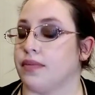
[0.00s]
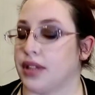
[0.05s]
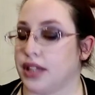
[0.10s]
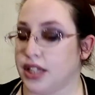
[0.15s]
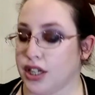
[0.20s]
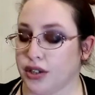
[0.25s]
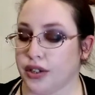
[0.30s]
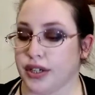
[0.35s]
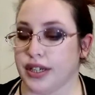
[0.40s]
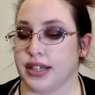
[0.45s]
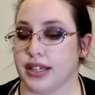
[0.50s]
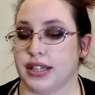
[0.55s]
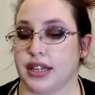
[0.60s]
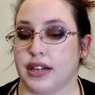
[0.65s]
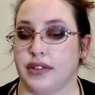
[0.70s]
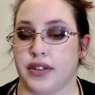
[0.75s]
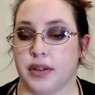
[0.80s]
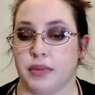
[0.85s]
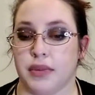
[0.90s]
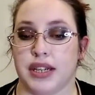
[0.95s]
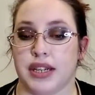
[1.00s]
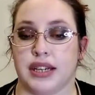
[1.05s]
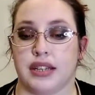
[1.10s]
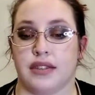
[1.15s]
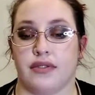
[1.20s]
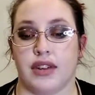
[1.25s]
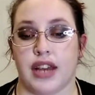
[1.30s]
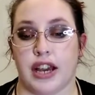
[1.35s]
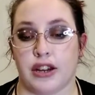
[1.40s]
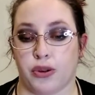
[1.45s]
theories that if someone
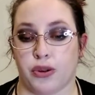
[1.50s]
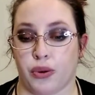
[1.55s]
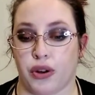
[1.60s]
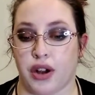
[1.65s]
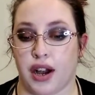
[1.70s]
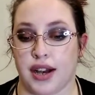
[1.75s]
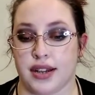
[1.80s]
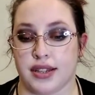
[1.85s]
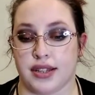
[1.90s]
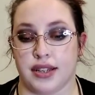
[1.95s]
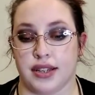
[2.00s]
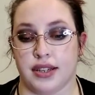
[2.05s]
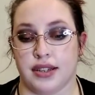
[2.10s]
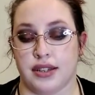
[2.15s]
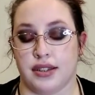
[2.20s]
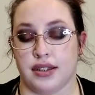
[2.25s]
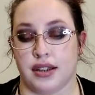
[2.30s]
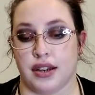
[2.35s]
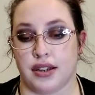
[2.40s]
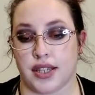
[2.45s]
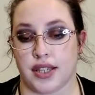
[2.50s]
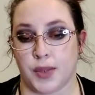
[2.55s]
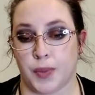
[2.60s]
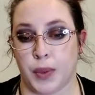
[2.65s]
dies of natural causes a